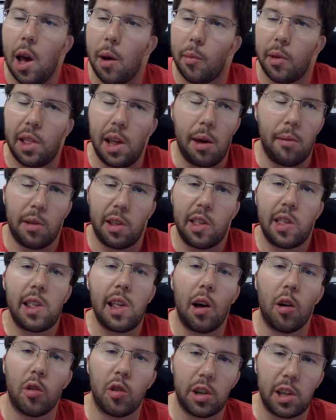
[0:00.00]
but they have a
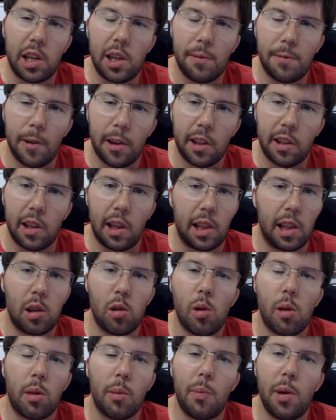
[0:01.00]
stellar defense. And then
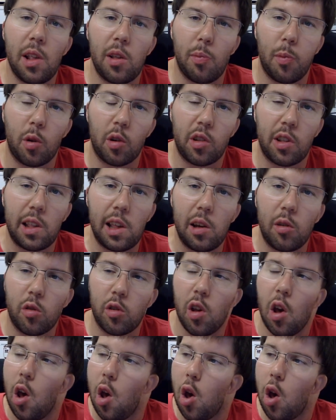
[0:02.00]
you have the Pittsburgh Steelers,